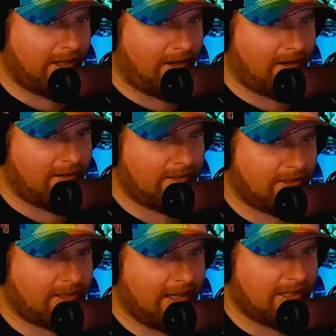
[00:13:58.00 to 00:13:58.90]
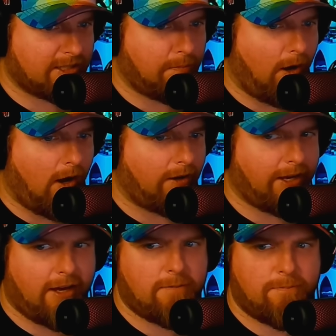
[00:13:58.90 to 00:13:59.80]
are. They're kind of small,
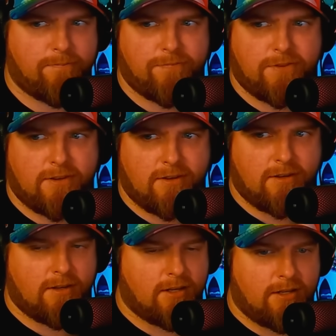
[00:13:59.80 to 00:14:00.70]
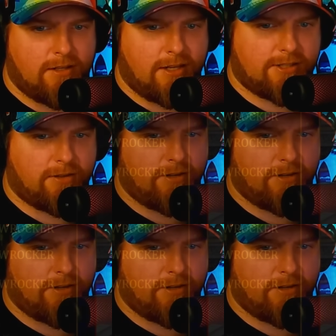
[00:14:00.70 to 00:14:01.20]
yeah? Let's go to